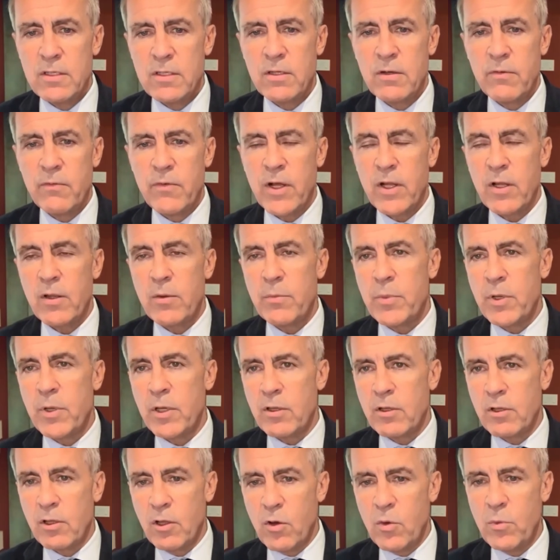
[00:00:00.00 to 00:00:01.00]
to develop a
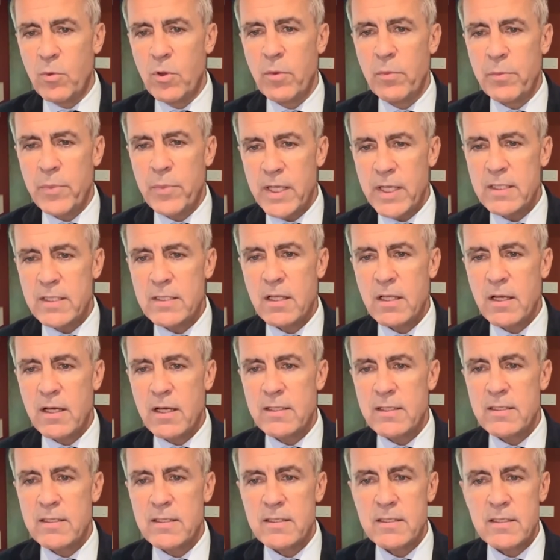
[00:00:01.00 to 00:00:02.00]
global
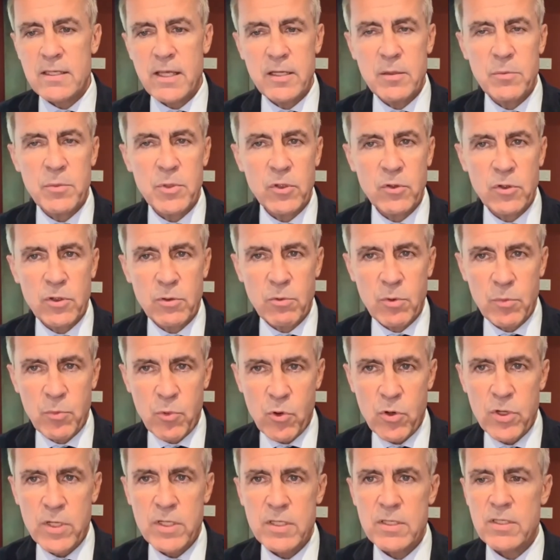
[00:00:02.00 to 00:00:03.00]
baseline sustainability
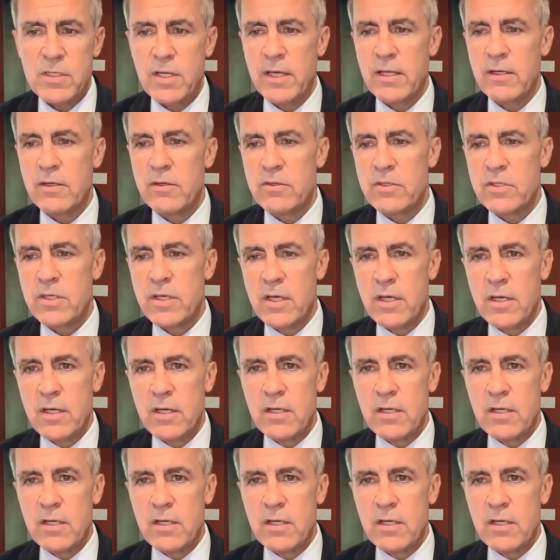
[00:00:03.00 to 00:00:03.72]
reporting standards,